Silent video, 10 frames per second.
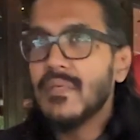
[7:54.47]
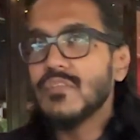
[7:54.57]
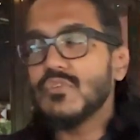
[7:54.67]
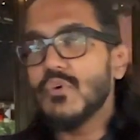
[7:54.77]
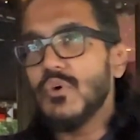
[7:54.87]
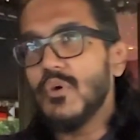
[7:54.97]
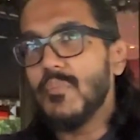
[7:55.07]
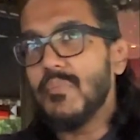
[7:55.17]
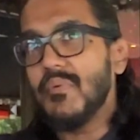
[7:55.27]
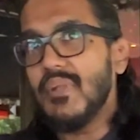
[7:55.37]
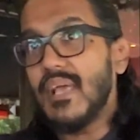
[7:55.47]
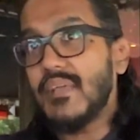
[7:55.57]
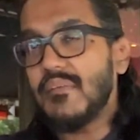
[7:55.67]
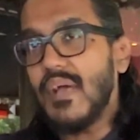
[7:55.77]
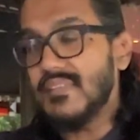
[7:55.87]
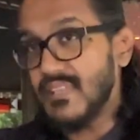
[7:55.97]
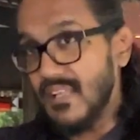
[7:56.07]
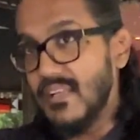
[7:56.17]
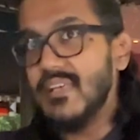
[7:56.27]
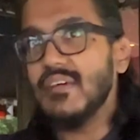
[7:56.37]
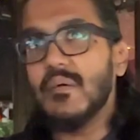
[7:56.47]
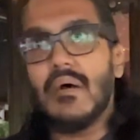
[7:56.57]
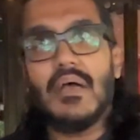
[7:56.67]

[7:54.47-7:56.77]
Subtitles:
So, like I said earlier,